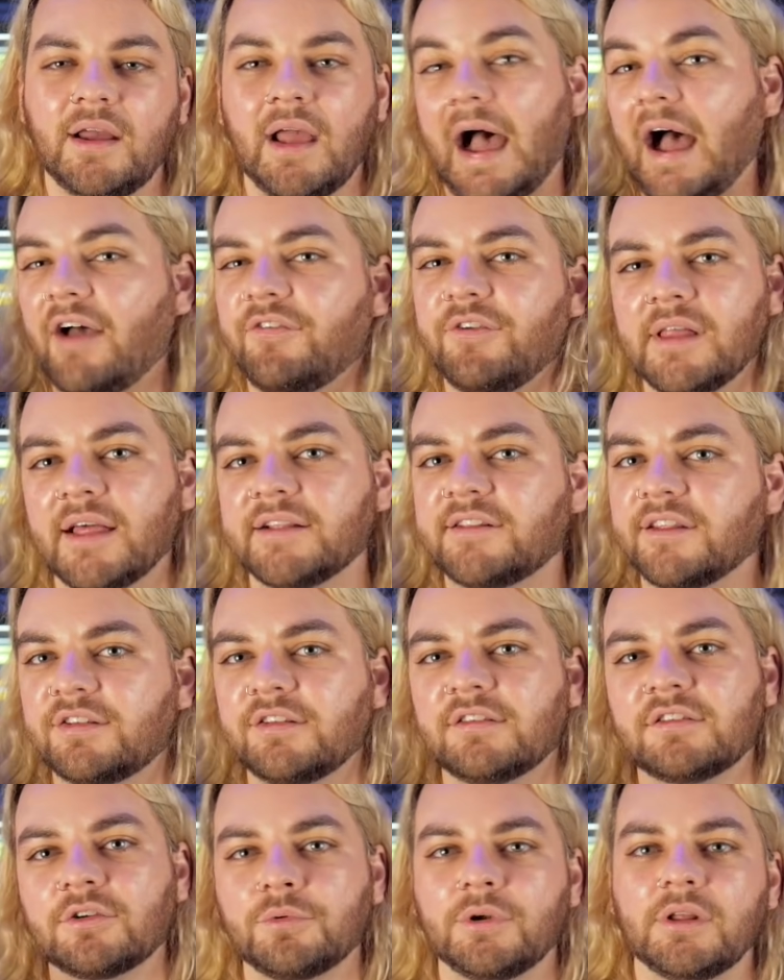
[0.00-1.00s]
I feel like this
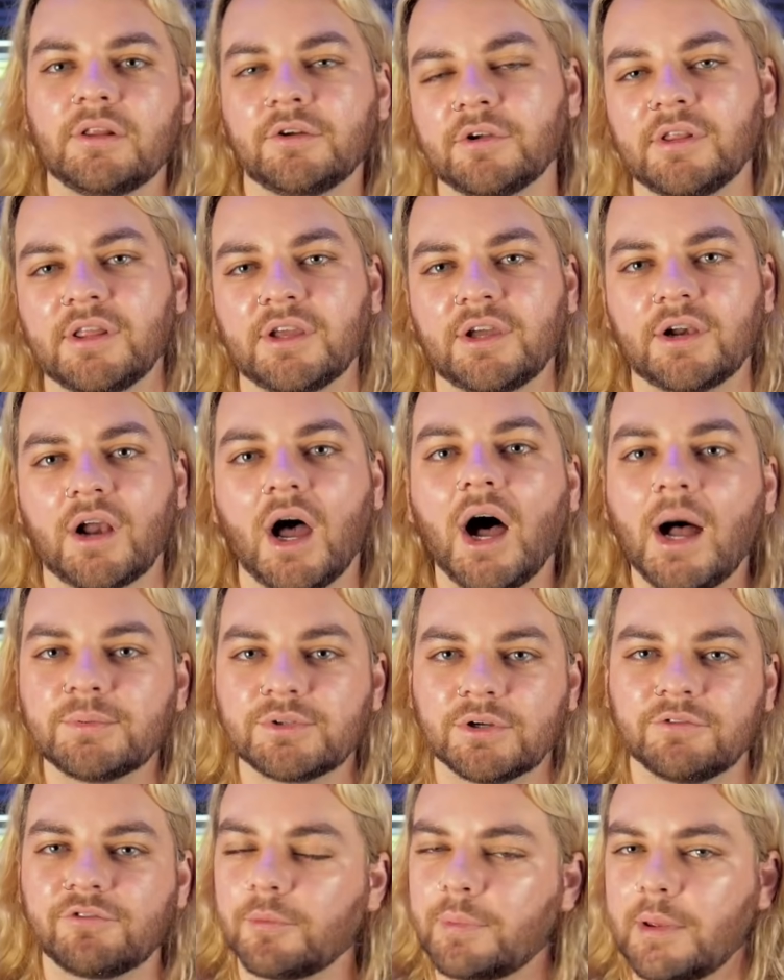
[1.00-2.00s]
is a really, really good option for